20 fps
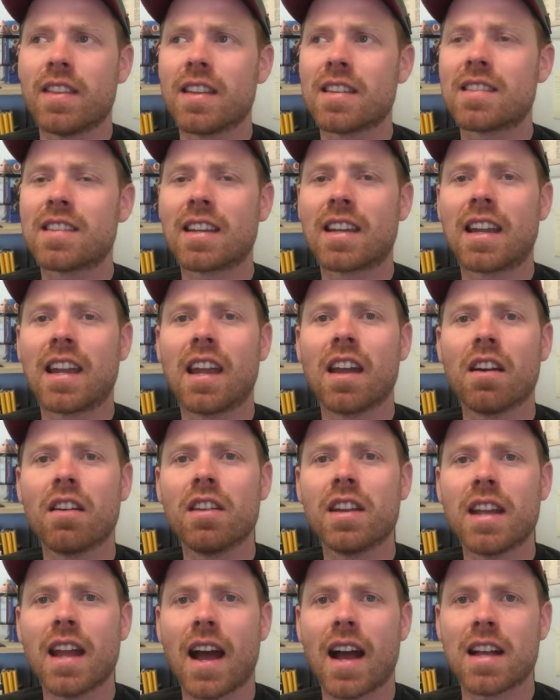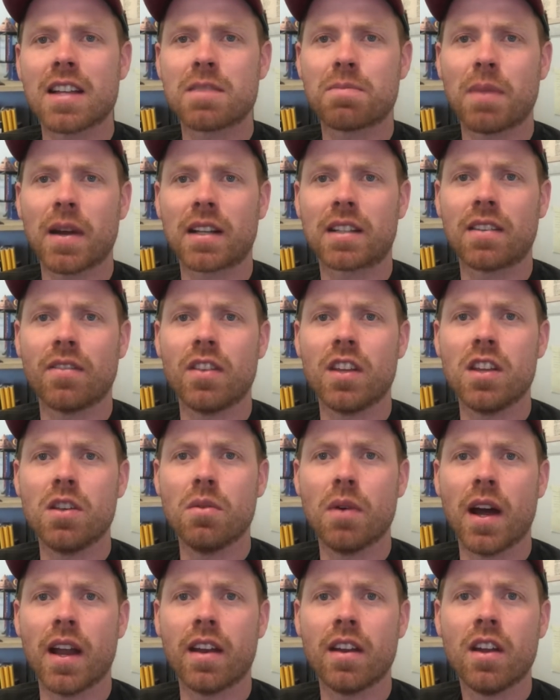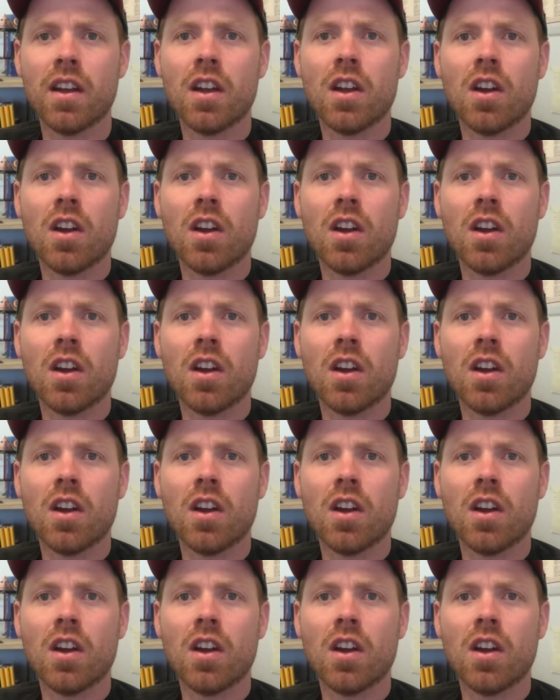the security aspect of the UN